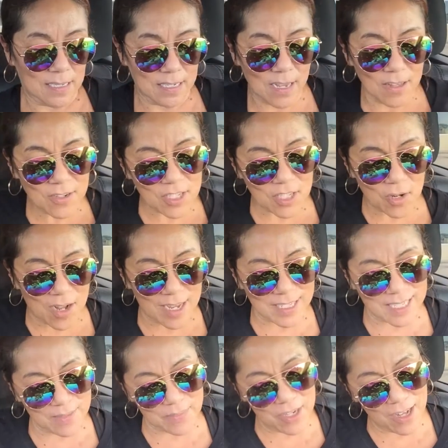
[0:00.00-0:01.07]
Y'all are so
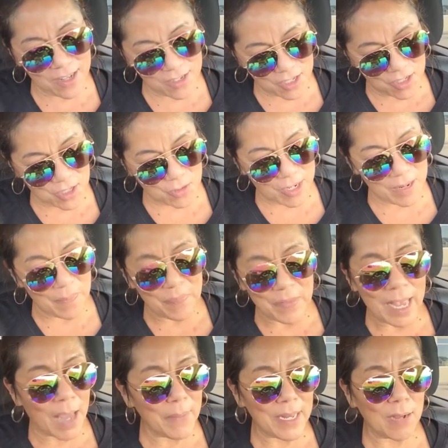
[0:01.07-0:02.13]
awesome. Y'all are so sweet.
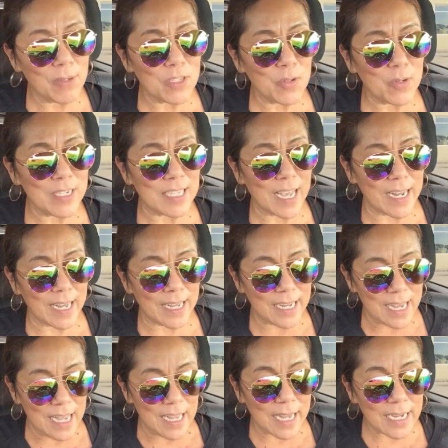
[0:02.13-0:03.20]
I mean, I was so excited.
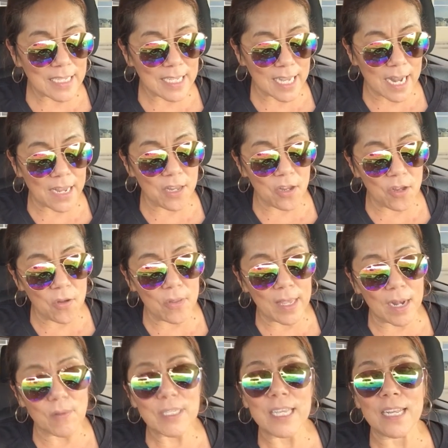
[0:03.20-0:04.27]
Like I said, I knew
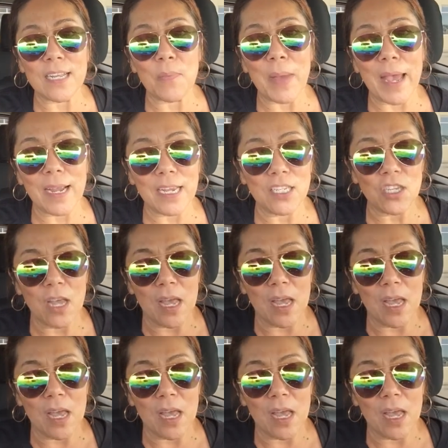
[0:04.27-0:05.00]
that I was getting a package,